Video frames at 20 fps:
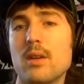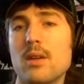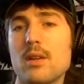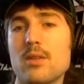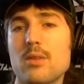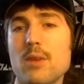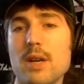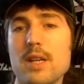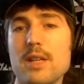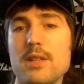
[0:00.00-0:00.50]

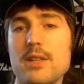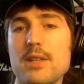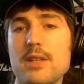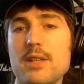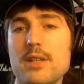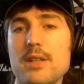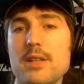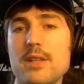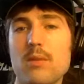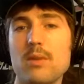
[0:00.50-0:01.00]

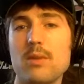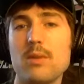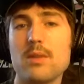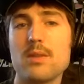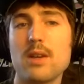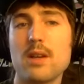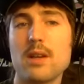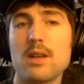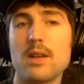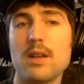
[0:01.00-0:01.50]
2020, it was
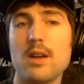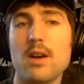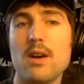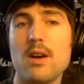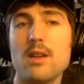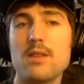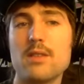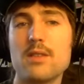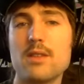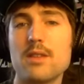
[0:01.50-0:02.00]
like the
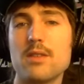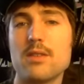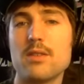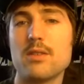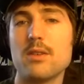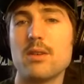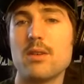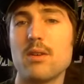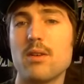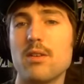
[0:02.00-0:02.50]
answer
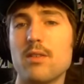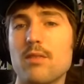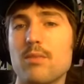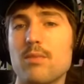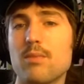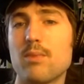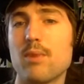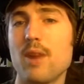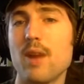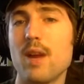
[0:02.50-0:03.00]
to a lot of
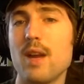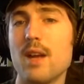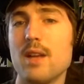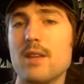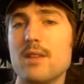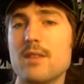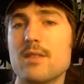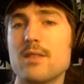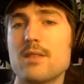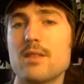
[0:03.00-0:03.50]

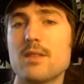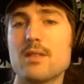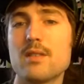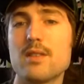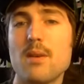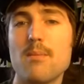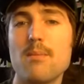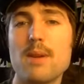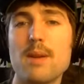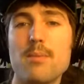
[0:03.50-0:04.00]
prayers.
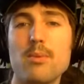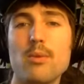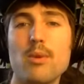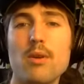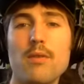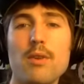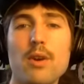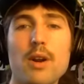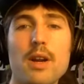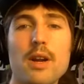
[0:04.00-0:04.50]
Some people
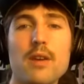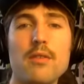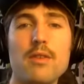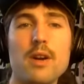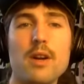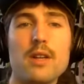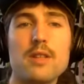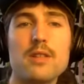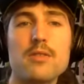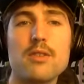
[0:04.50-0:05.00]
were very
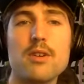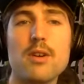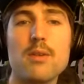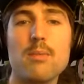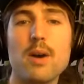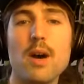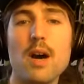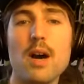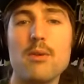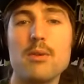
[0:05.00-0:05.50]
adverse to it,
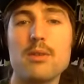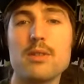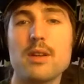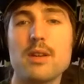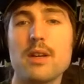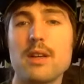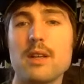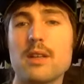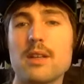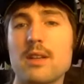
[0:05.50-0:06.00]
but I was
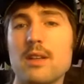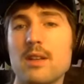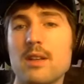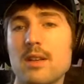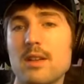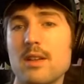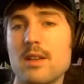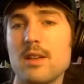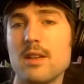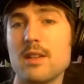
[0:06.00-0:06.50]
like,
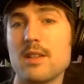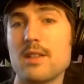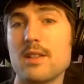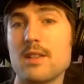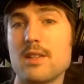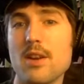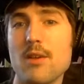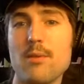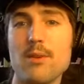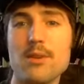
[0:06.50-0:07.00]
this
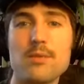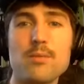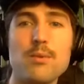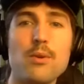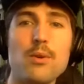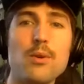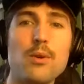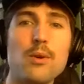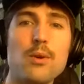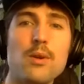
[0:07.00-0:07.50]
is so much
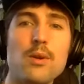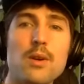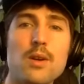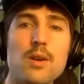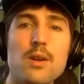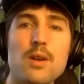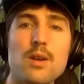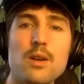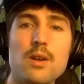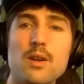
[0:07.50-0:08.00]
more
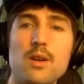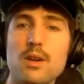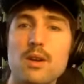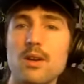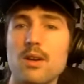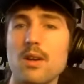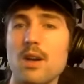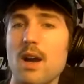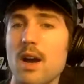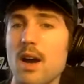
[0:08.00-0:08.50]

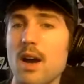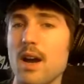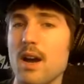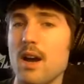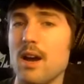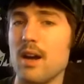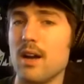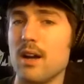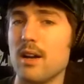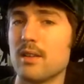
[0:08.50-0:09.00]

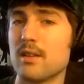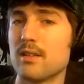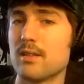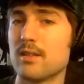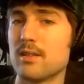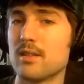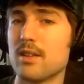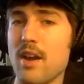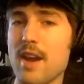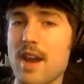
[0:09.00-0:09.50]
uh
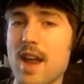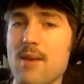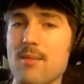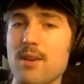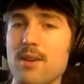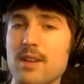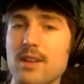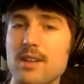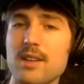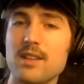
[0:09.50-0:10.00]

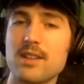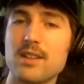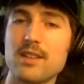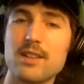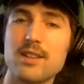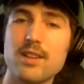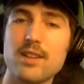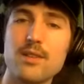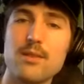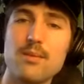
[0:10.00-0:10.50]
dynamic
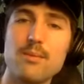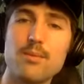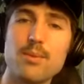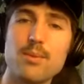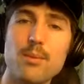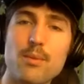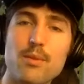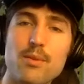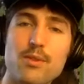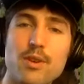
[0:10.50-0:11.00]
than
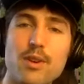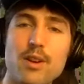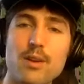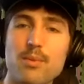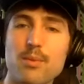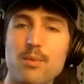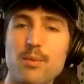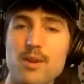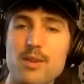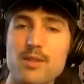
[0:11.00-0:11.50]
trying to
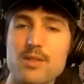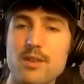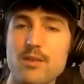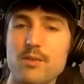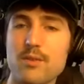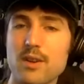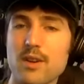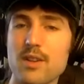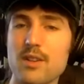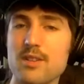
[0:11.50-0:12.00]
promote
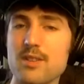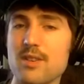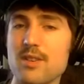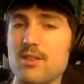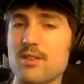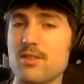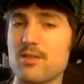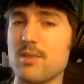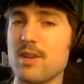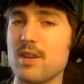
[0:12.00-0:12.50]
stuff on other
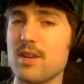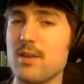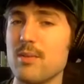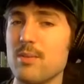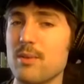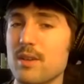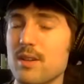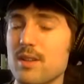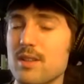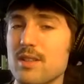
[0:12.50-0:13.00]
social media,
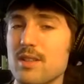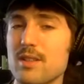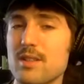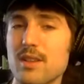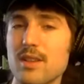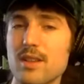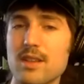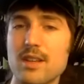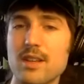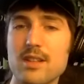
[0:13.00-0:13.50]
because it's
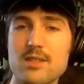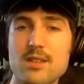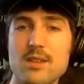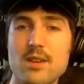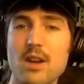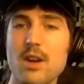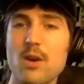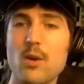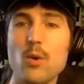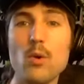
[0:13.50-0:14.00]
like it's
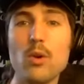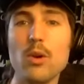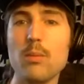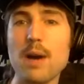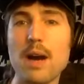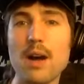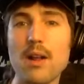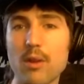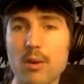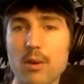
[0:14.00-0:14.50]
kind of all
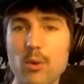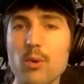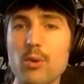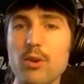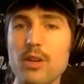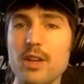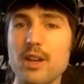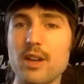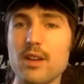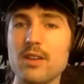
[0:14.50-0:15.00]
about the
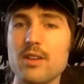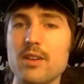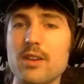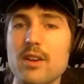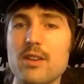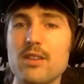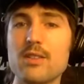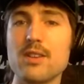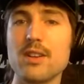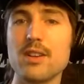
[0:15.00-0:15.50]
audio,
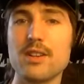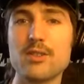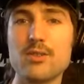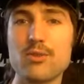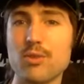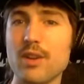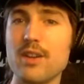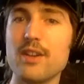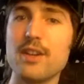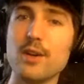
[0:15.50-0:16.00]
it's like
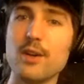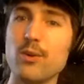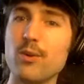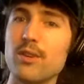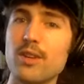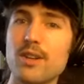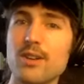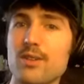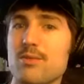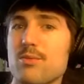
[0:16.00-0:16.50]
trending
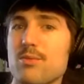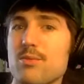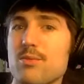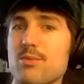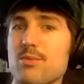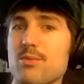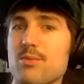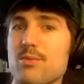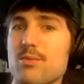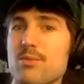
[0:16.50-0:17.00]
audio is what
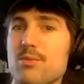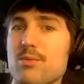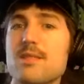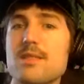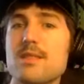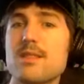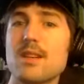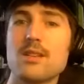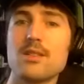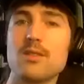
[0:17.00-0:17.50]
makes
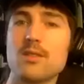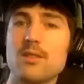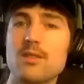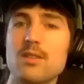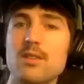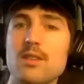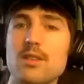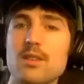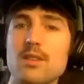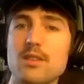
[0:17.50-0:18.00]

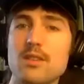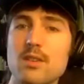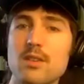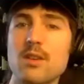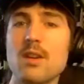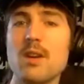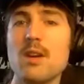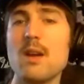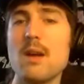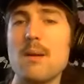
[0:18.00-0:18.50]
TikTok.
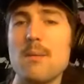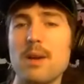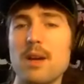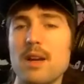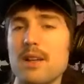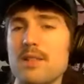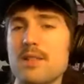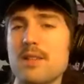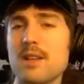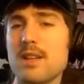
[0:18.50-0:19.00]
But
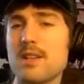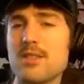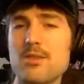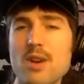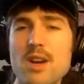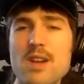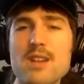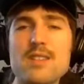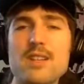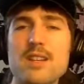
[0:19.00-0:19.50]
it's
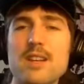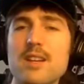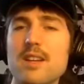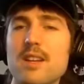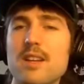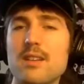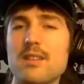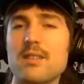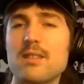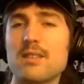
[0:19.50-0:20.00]
strange seeing
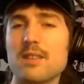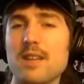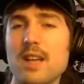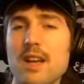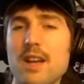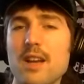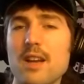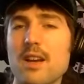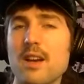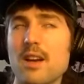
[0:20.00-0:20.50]
it,
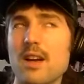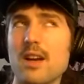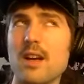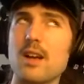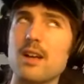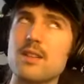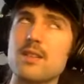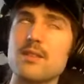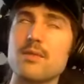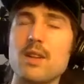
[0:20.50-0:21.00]
they
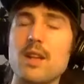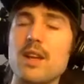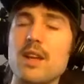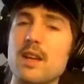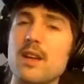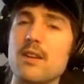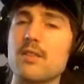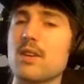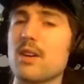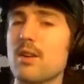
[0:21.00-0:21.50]
as of late
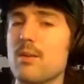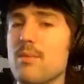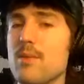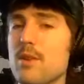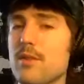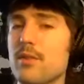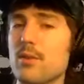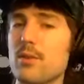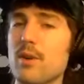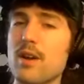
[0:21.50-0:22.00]
have kind of
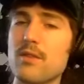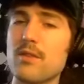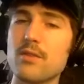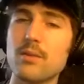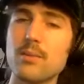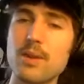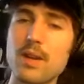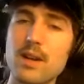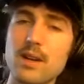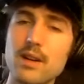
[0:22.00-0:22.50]
moved away
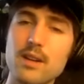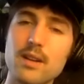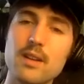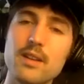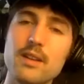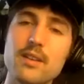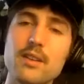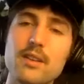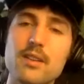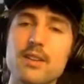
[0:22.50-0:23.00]
from that,
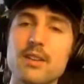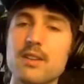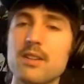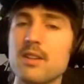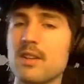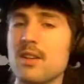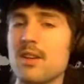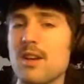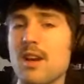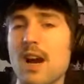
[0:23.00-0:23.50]
and
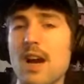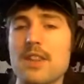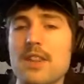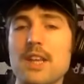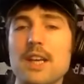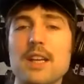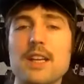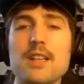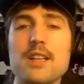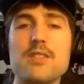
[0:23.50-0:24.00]
I
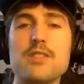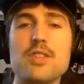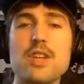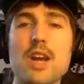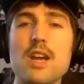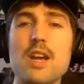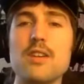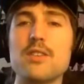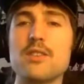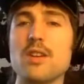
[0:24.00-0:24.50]
think it's
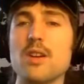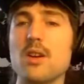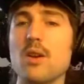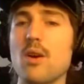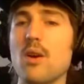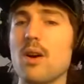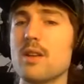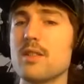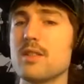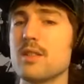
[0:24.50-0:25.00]
changed a
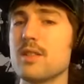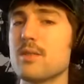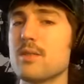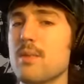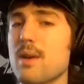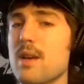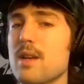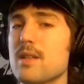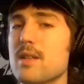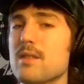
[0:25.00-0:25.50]
lot as a
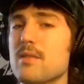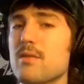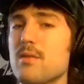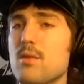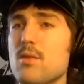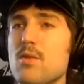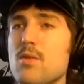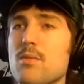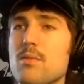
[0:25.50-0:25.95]
space for